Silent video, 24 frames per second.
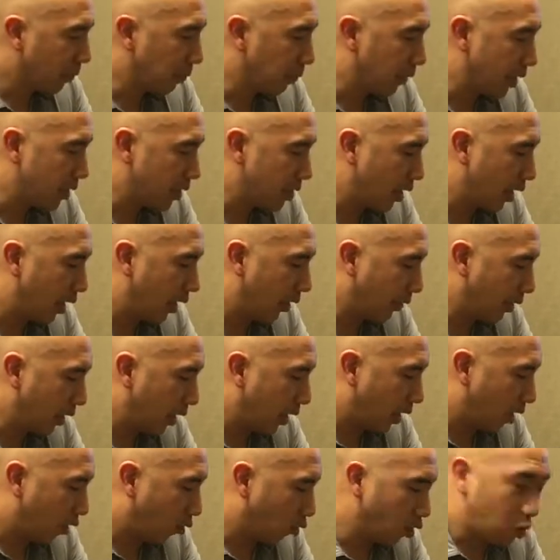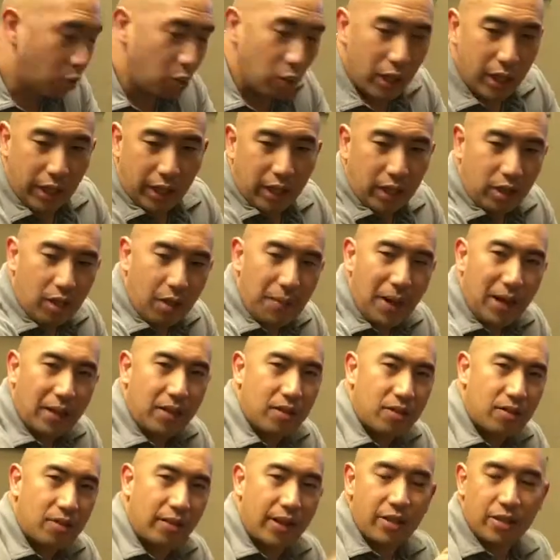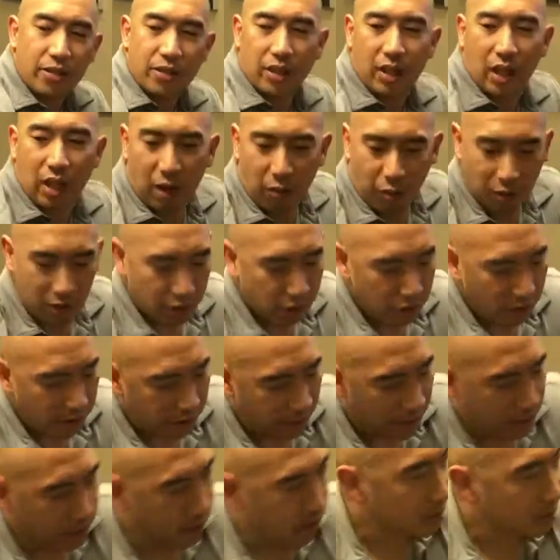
But real quick, about this laser, I want to show you guys